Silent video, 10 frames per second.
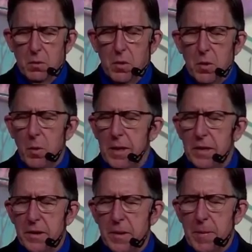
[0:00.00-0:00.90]
We
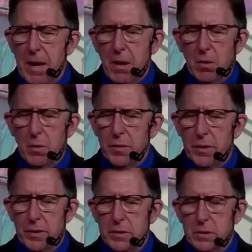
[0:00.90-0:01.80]
awaken to the power
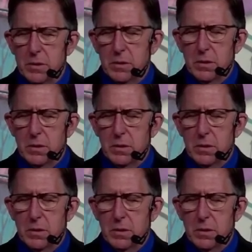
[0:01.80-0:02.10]
within us.